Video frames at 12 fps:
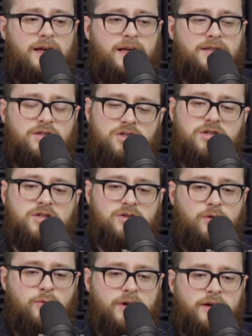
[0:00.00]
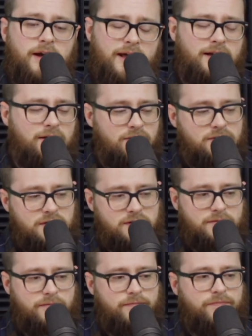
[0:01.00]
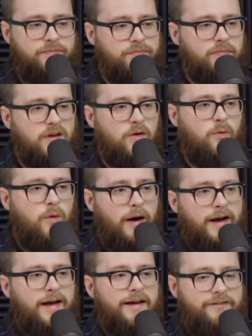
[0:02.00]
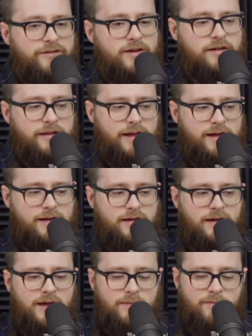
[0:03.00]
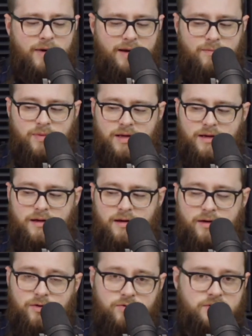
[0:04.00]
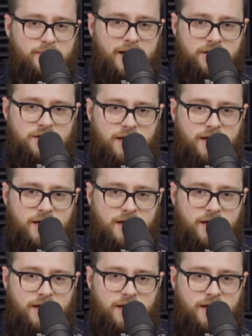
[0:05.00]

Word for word: It's just so weird. And here's why I feel like it might be a new Smash